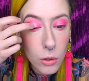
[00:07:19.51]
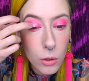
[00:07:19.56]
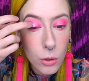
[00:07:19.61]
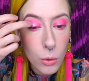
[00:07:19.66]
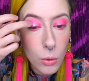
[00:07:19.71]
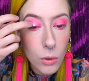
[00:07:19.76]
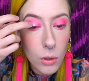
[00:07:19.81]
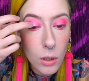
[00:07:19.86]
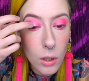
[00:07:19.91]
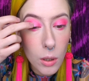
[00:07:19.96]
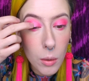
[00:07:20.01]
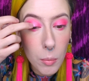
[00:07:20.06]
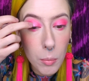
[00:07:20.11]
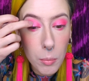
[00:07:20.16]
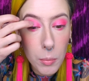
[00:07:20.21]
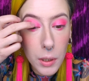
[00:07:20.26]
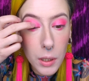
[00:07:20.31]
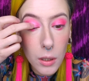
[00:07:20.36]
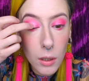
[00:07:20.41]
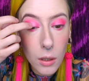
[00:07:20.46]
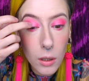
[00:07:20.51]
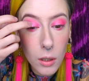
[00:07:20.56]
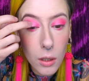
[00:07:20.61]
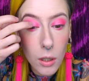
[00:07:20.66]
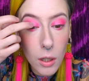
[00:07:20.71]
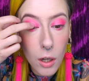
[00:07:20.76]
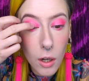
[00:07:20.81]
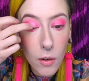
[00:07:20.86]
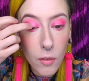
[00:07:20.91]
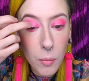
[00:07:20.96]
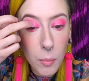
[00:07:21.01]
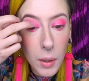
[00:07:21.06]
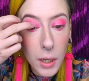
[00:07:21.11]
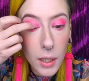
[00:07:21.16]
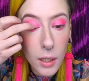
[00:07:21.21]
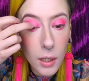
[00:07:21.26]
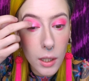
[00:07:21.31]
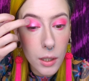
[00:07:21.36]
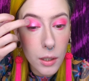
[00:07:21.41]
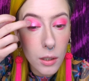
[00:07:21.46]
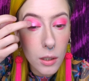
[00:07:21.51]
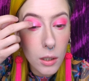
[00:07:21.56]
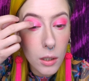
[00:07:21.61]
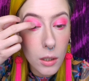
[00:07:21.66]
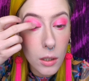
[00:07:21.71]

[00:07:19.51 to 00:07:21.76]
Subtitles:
to the middle of my lid